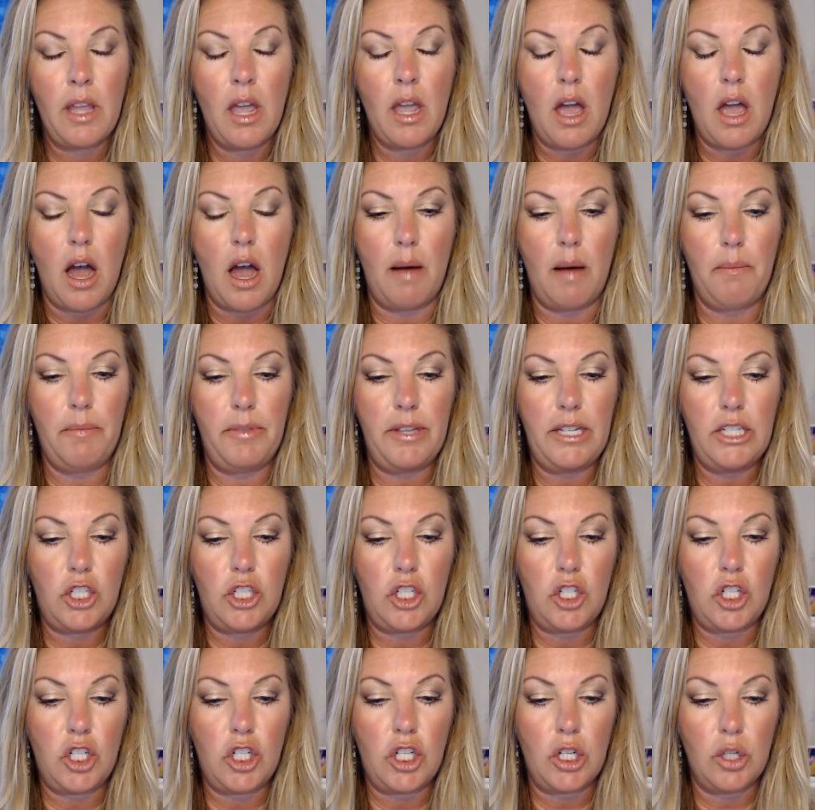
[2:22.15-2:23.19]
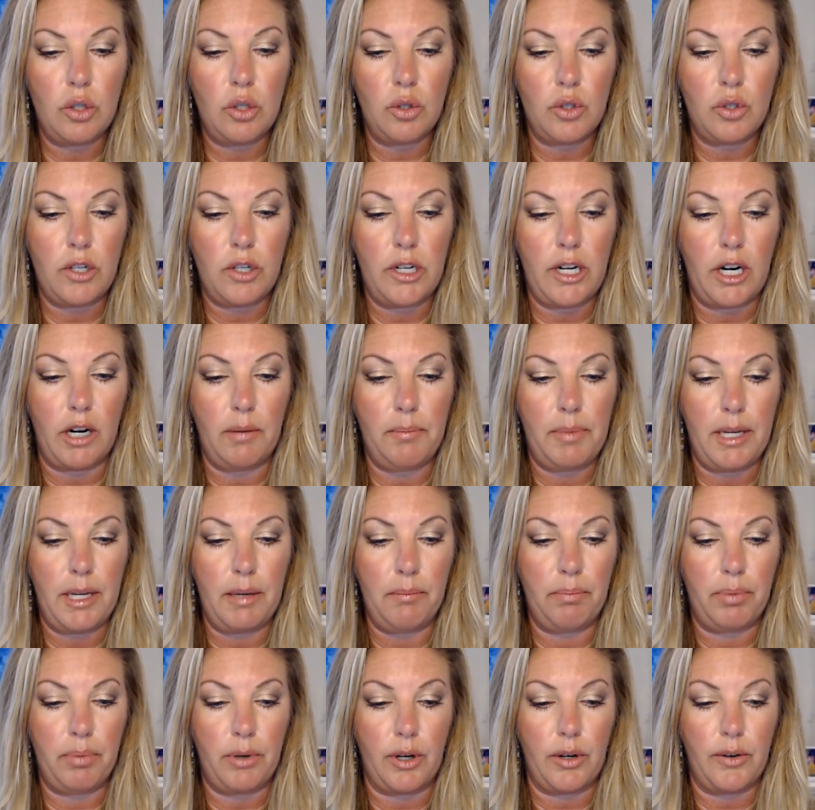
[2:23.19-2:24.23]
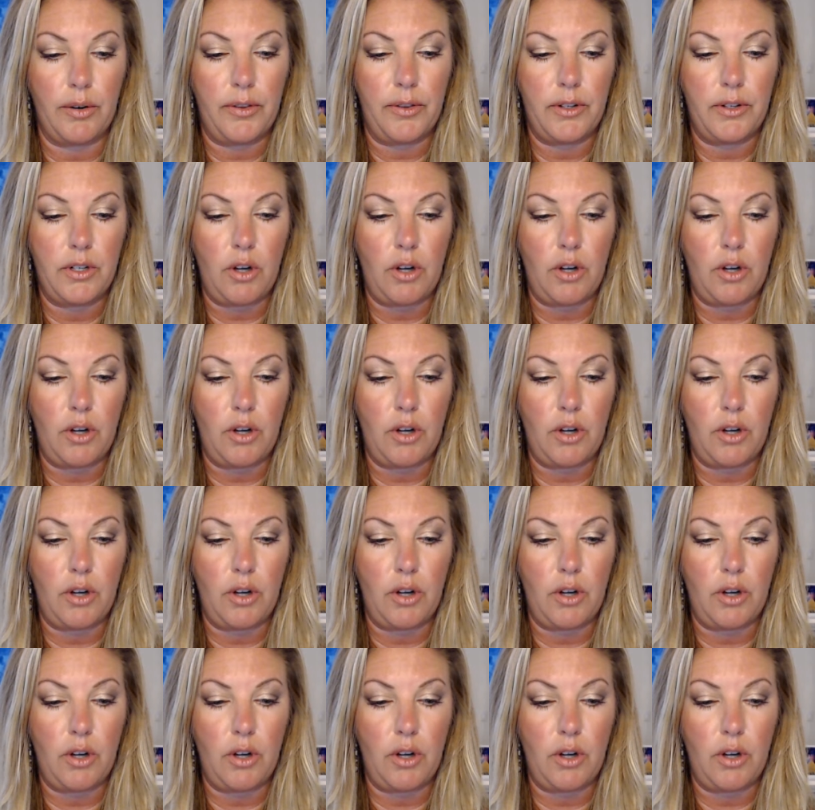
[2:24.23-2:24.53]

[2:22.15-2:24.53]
um, these children are being birthed